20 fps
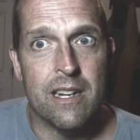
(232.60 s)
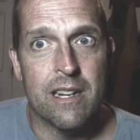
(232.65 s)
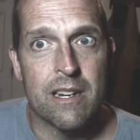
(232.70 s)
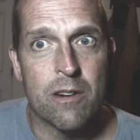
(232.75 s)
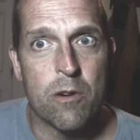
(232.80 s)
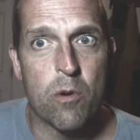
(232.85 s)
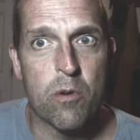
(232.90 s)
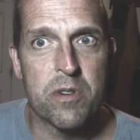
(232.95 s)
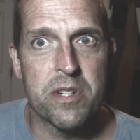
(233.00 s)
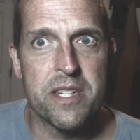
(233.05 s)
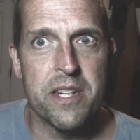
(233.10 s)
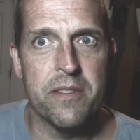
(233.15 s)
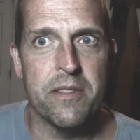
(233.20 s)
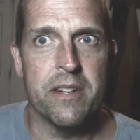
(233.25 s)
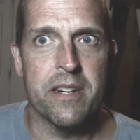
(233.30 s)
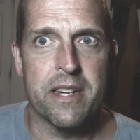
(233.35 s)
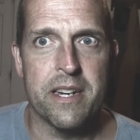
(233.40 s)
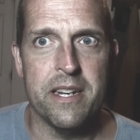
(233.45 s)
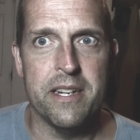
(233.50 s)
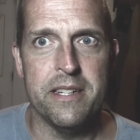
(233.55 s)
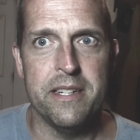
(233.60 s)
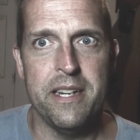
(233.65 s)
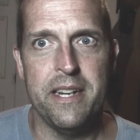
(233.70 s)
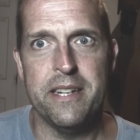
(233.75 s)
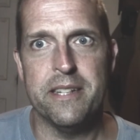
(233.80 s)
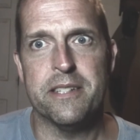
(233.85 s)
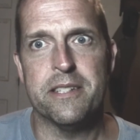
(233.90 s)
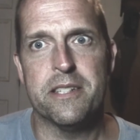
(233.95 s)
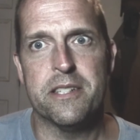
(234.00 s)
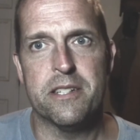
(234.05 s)
course, and the
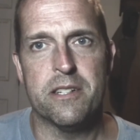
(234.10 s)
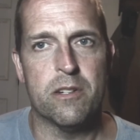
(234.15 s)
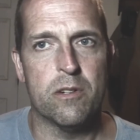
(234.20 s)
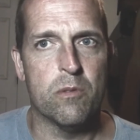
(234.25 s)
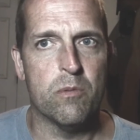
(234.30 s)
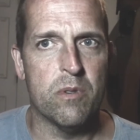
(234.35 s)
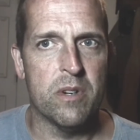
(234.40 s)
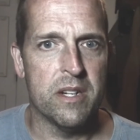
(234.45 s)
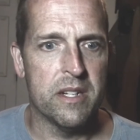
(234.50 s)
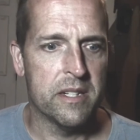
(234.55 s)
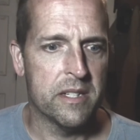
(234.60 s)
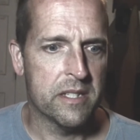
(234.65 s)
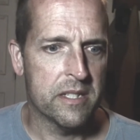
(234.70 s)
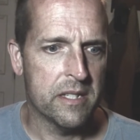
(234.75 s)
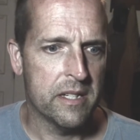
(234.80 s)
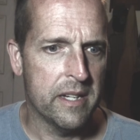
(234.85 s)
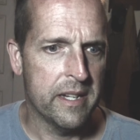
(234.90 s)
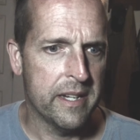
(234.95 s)
condenser was